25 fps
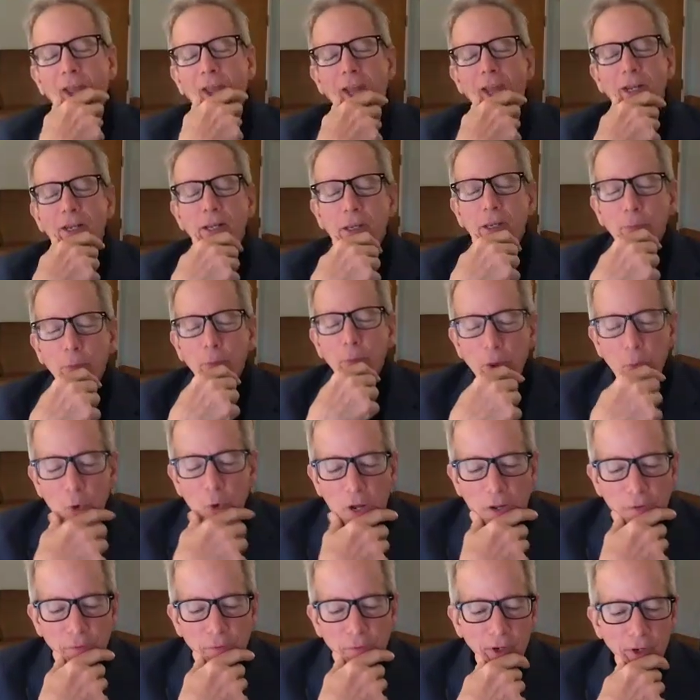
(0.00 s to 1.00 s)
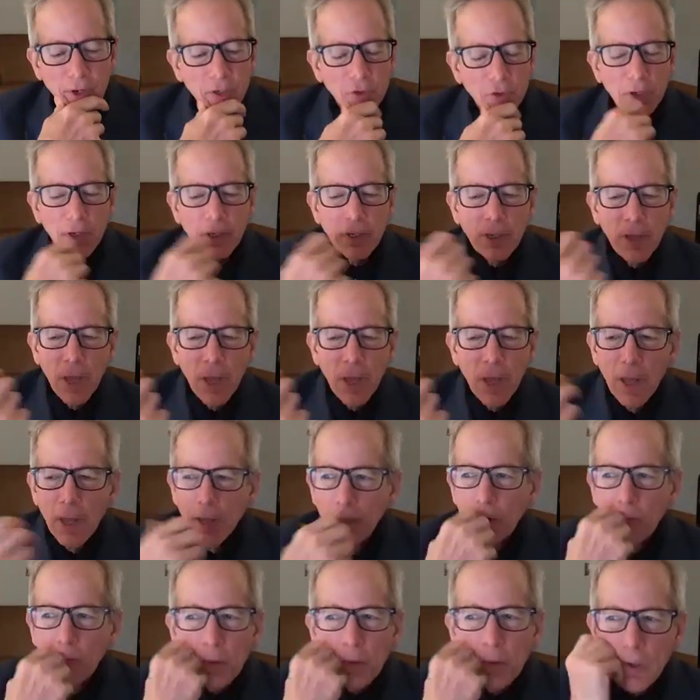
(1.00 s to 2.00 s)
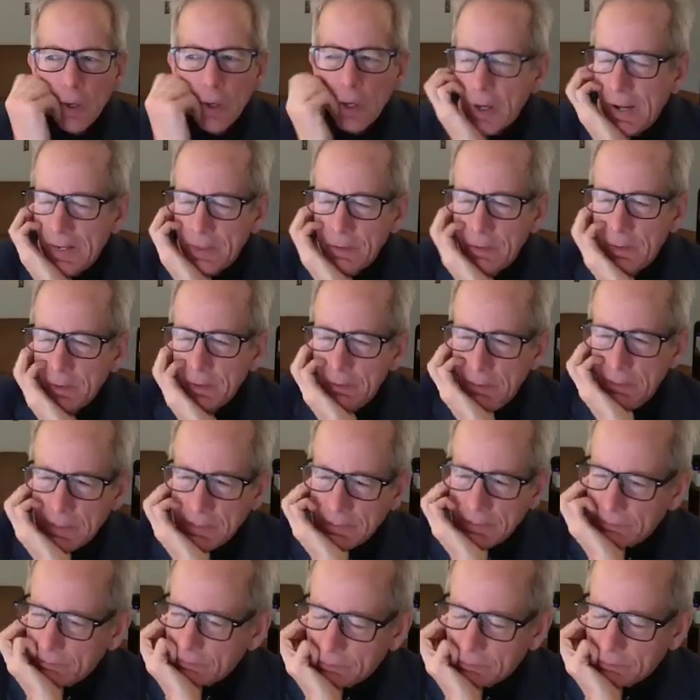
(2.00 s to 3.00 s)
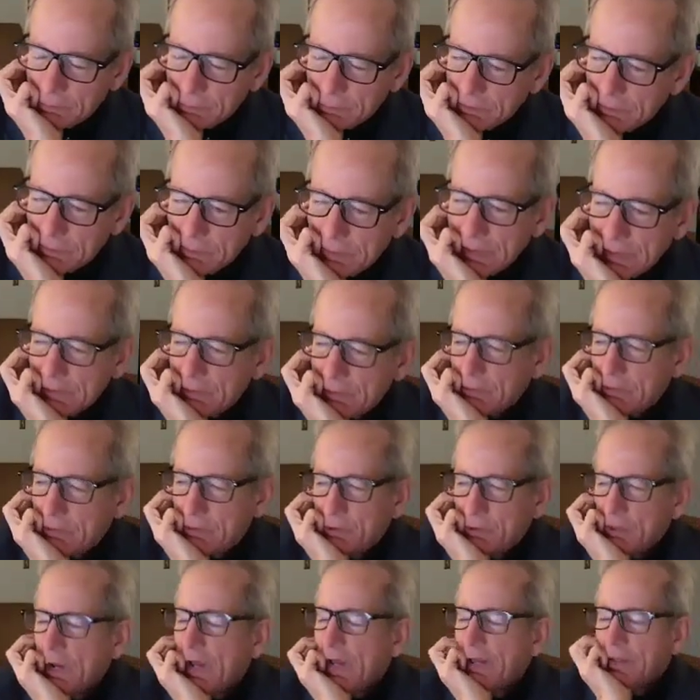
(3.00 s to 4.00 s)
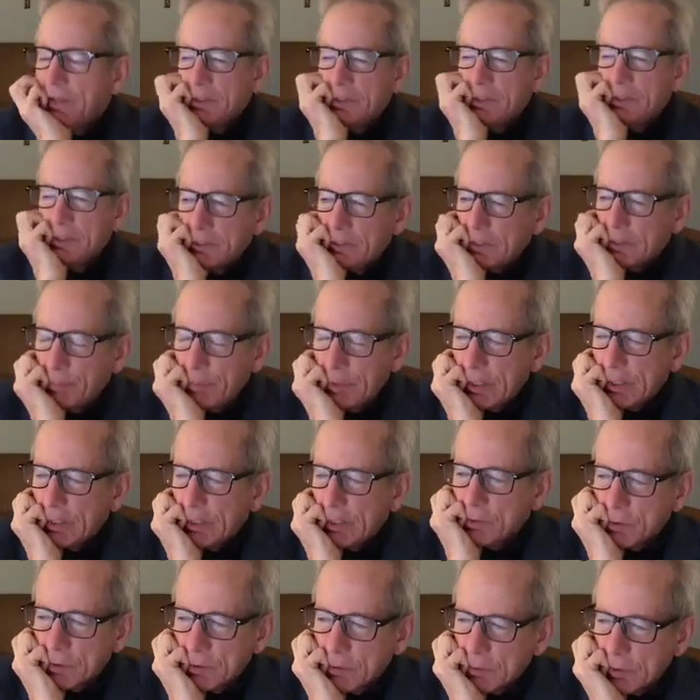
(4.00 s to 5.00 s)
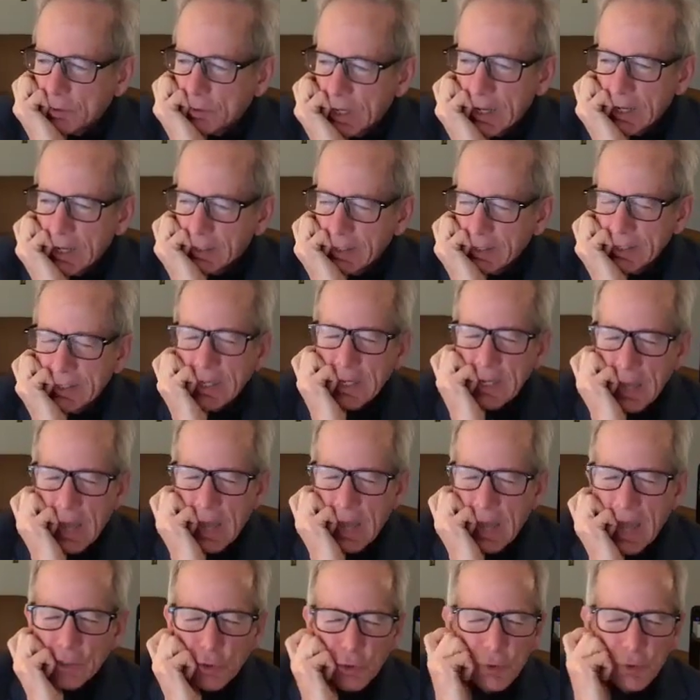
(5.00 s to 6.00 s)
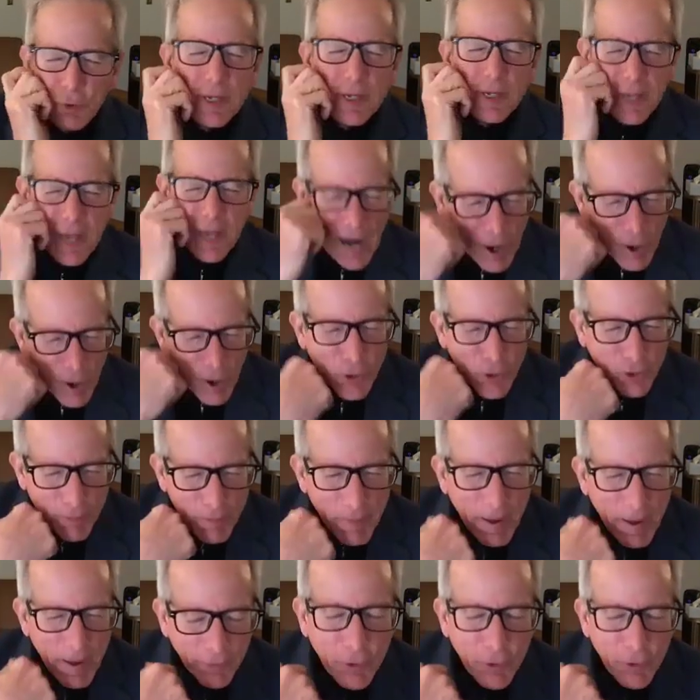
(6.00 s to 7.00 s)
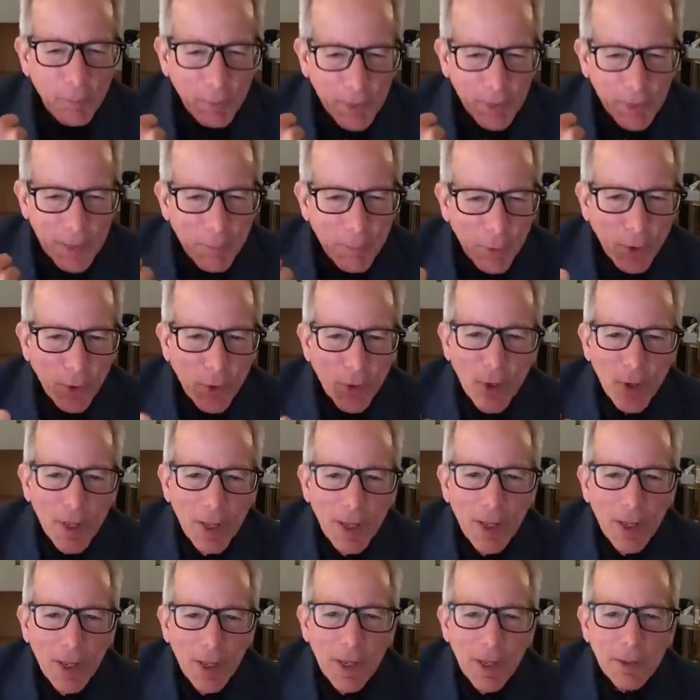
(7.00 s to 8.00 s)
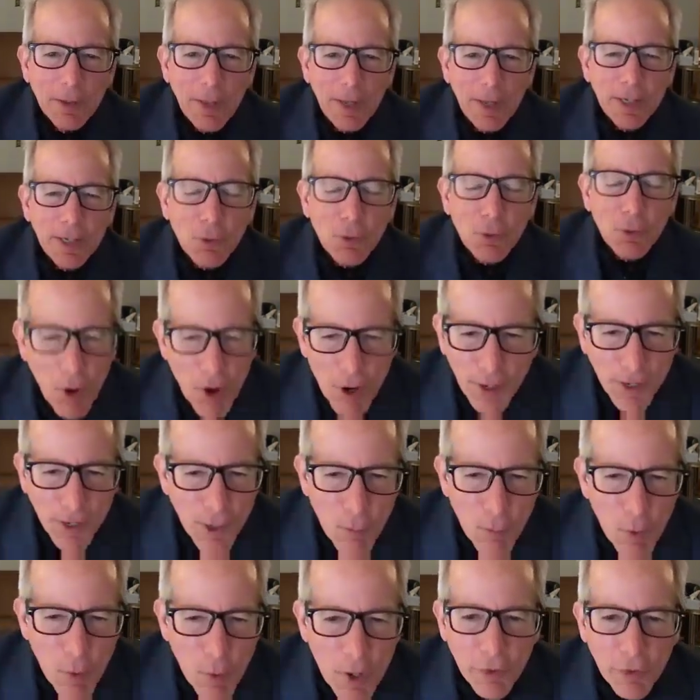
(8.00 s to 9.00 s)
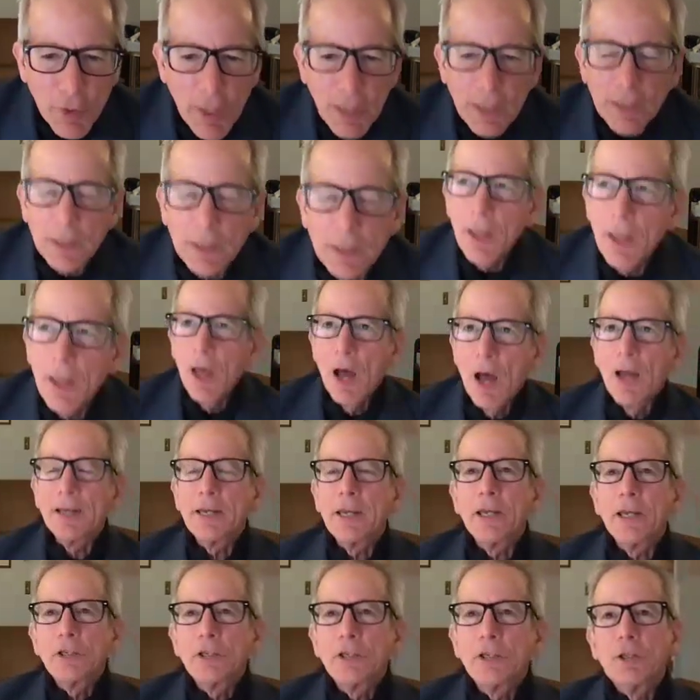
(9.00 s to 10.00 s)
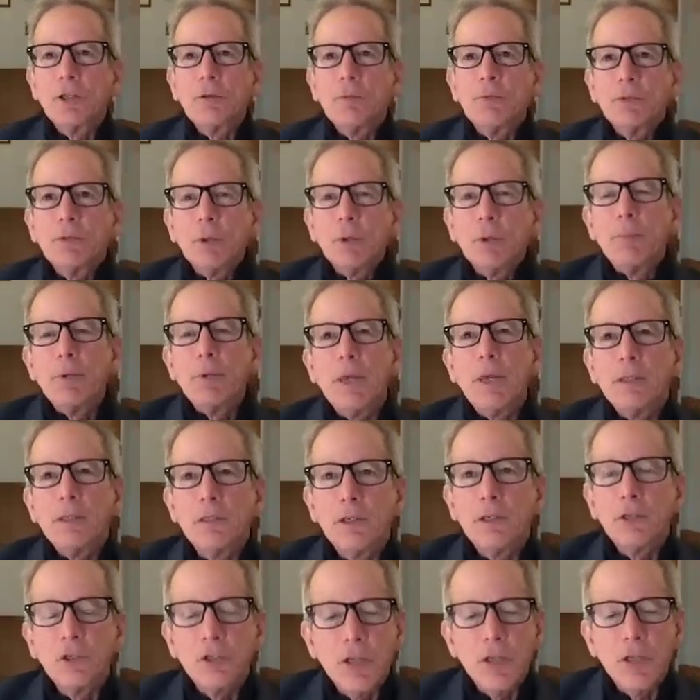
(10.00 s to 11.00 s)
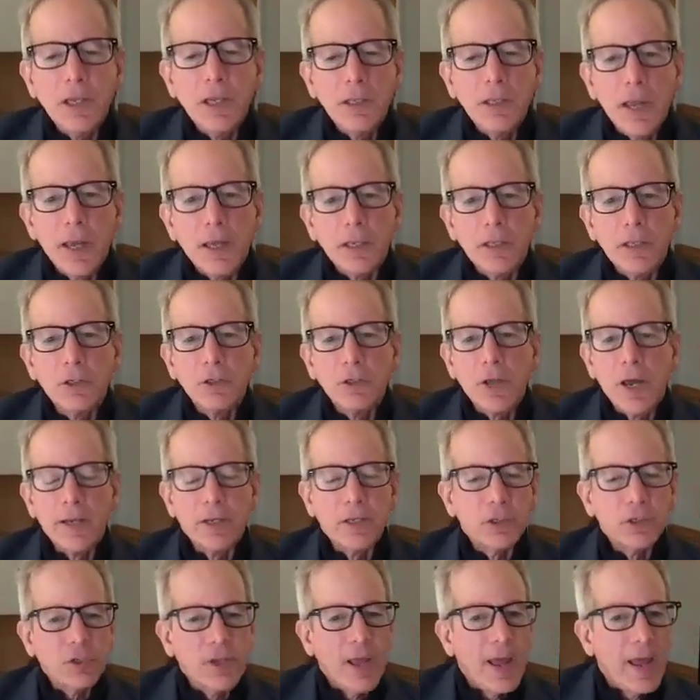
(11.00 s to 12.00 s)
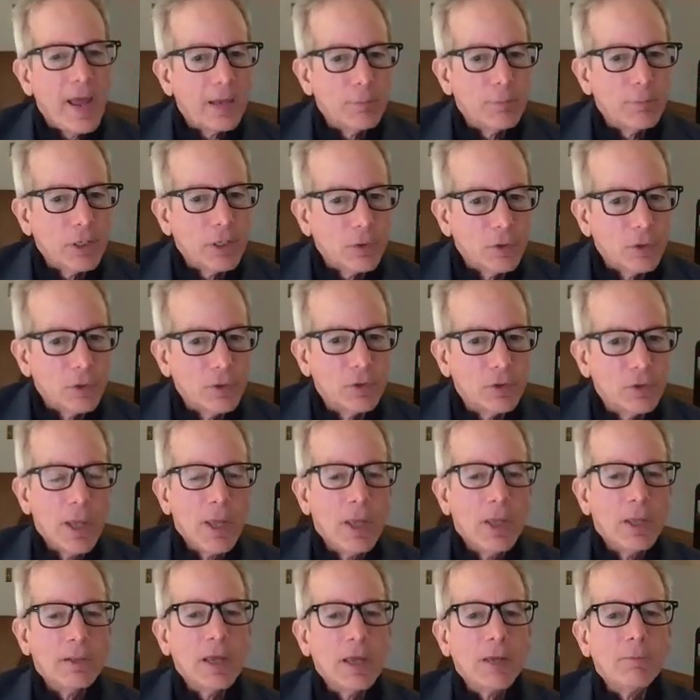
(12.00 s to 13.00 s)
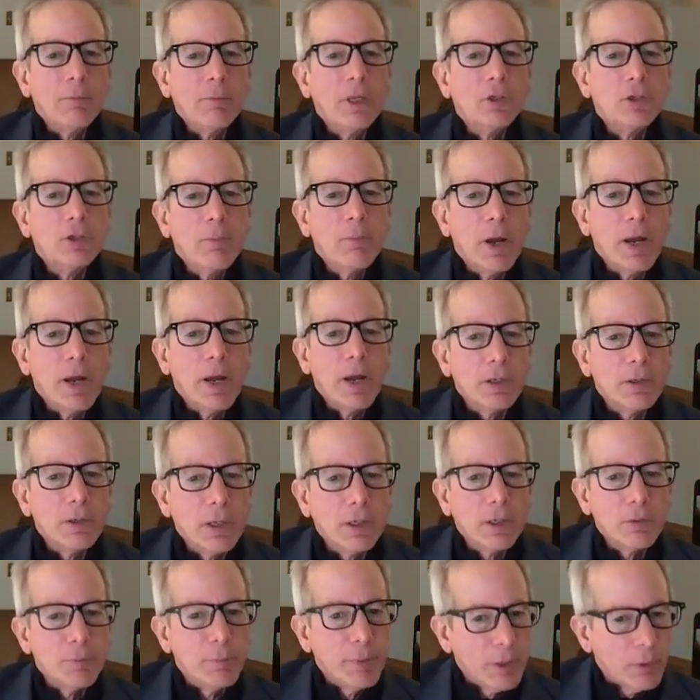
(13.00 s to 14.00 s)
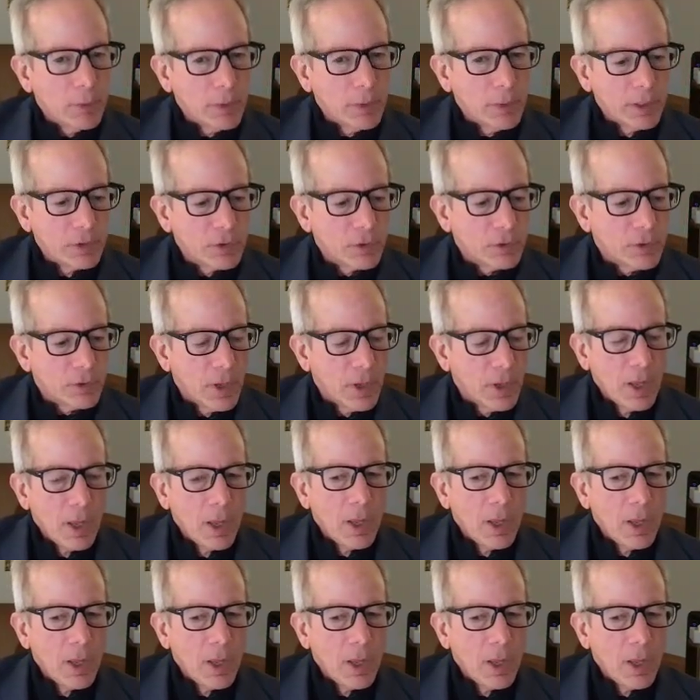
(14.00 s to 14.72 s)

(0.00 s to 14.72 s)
Annie, my wife, and I say that John Santopietro, like he actually cares about the people that he's working with. And I guess to say that is kind of sad, because that means in my experience,